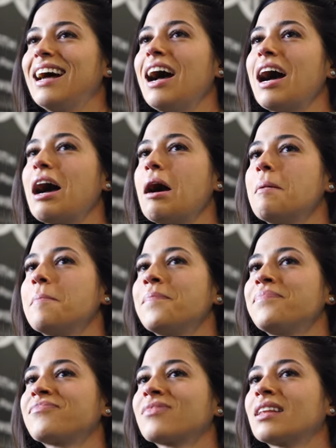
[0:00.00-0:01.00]

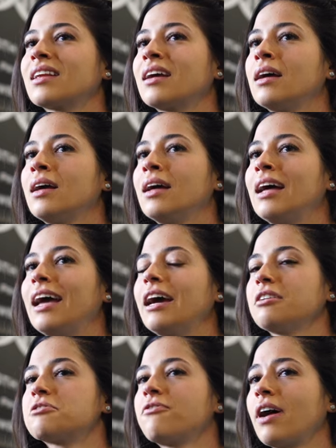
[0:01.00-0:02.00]
Um,
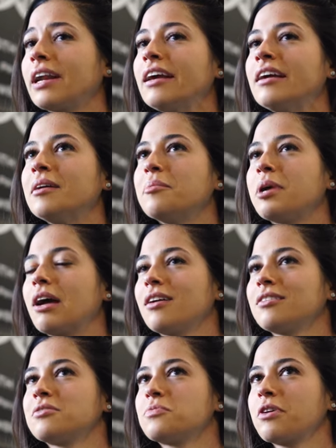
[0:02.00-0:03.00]
it's funny
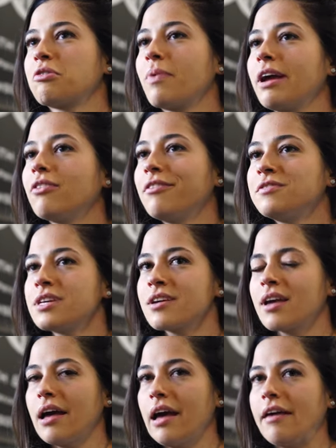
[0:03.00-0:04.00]
because with
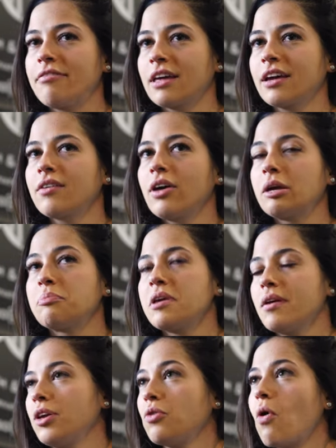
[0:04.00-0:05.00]
weightlifting, I think like
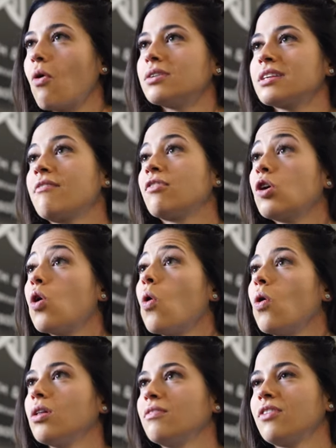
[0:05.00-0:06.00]
you always have a
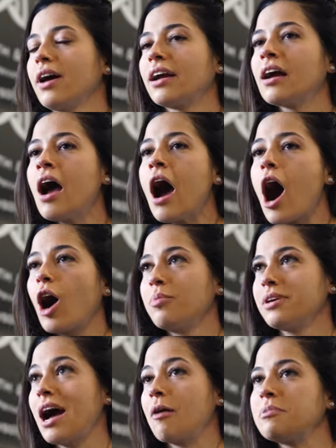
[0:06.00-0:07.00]
goal of like, I'll
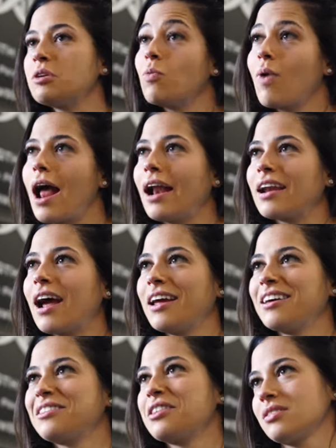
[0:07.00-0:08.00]
be happy when I
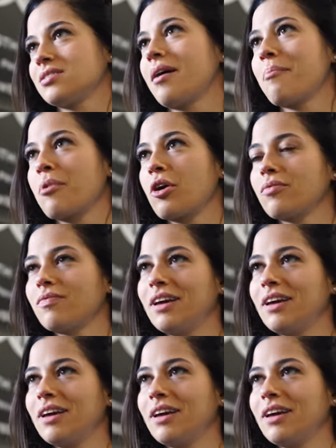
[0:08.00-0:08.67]
hit this number.